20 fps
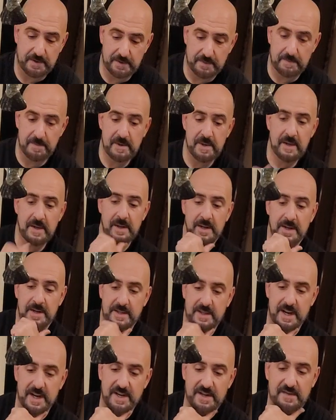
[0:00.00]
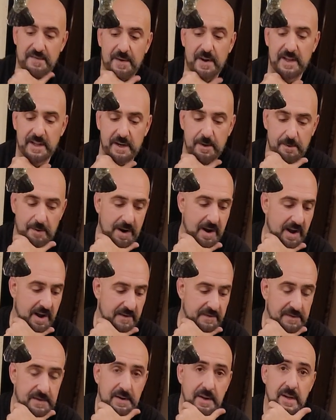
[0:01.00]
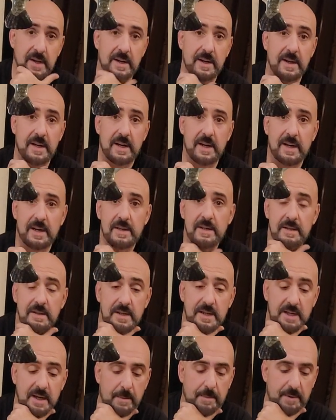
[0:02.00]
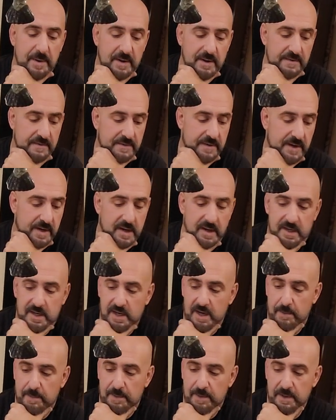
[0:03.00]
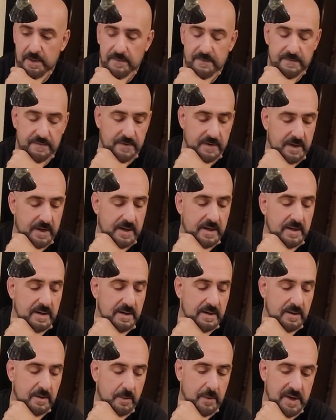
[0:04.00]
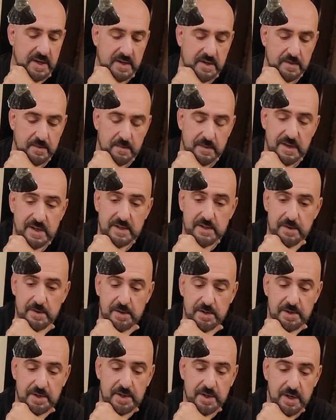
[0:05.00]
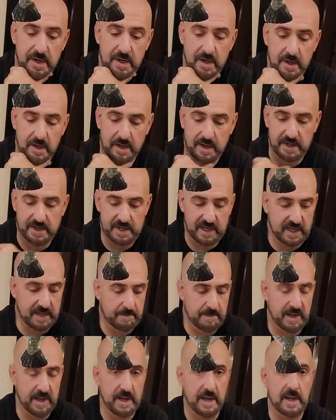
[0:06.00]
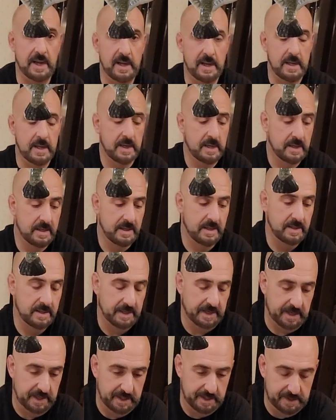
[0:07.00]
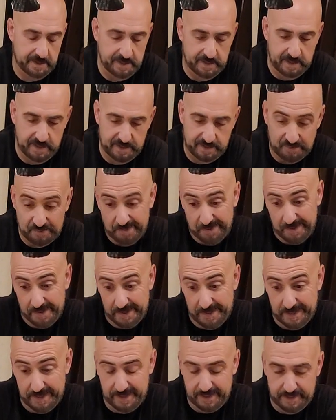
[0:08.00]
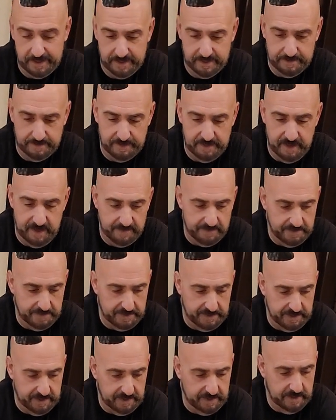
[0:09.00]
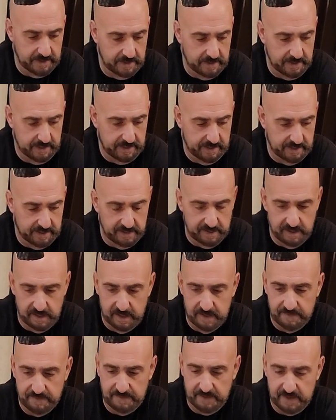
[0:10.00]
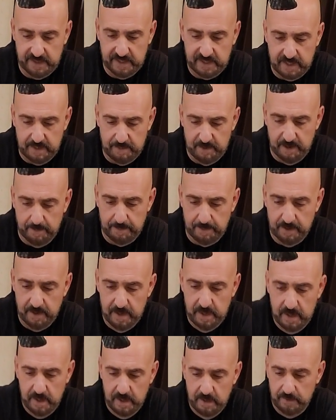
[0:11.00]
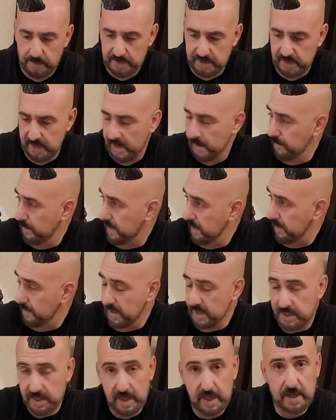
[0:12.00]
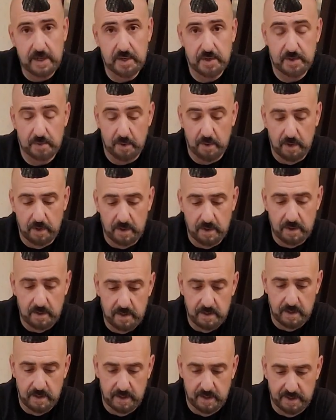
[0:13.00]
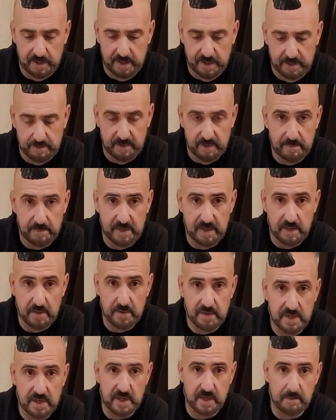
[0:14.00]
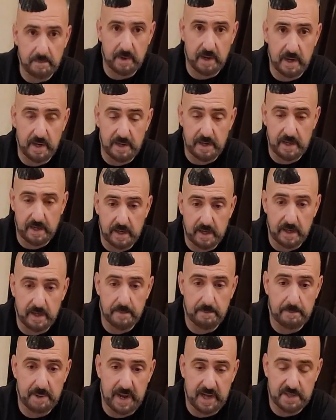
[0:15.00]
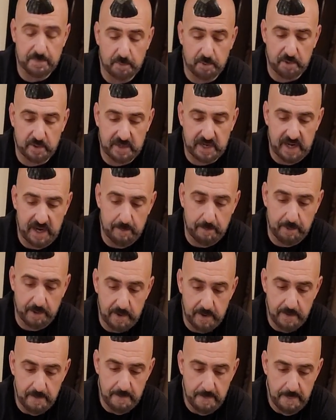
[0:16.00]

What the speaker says: Day has finally arrived. Couple of weeks of research on eBay and Googling and everything, and finally came up with an MPPT controller that I'm going to be using in my Passport camper.